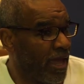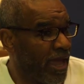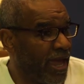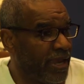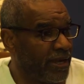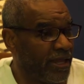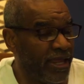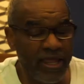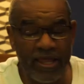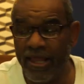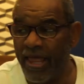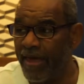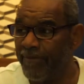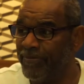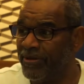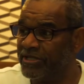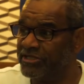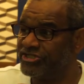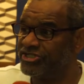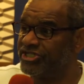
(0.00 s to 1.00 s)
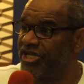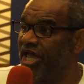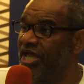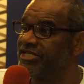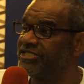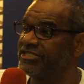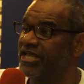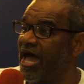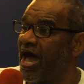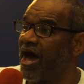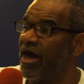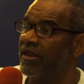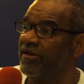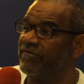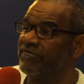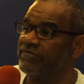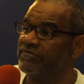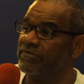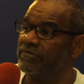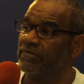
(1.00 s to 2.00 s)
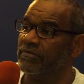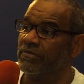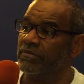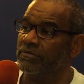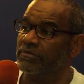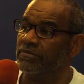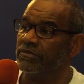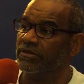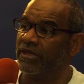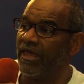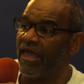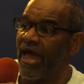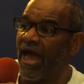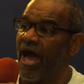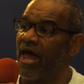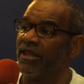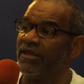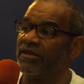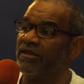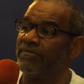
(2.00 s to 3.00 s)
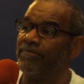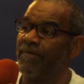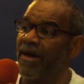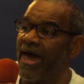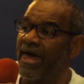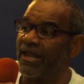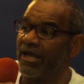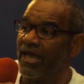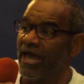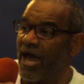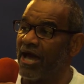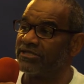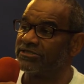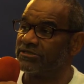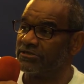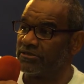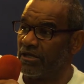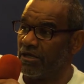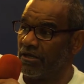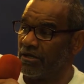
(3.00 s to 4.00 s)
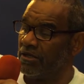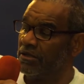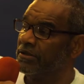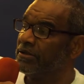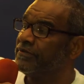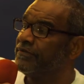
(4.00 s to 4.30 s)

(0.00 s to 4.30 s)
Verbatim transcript: And he had been chased out of the island of Madagascar.